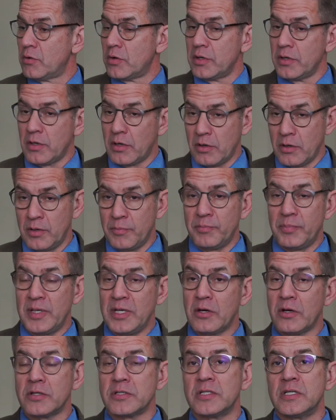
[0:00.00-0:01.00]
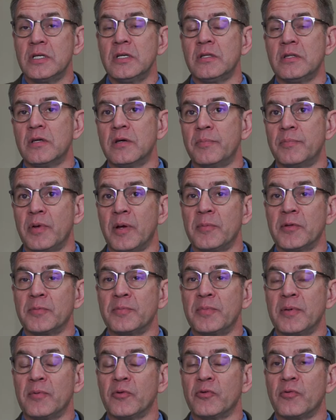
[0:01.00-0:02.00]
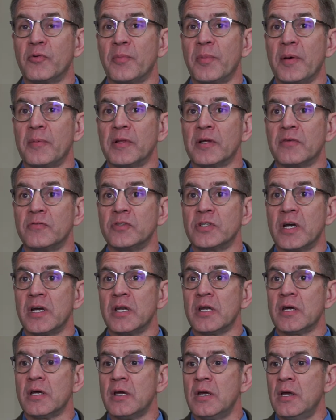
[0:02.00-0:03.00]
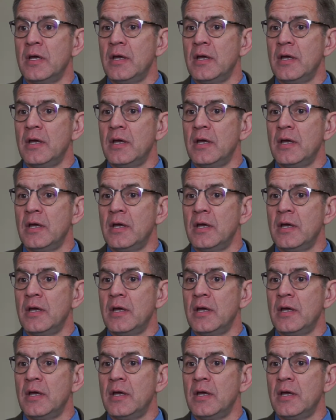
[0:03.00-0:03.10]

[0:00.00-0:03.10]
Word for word: or in our, in PRC, the Public People's Republic of China,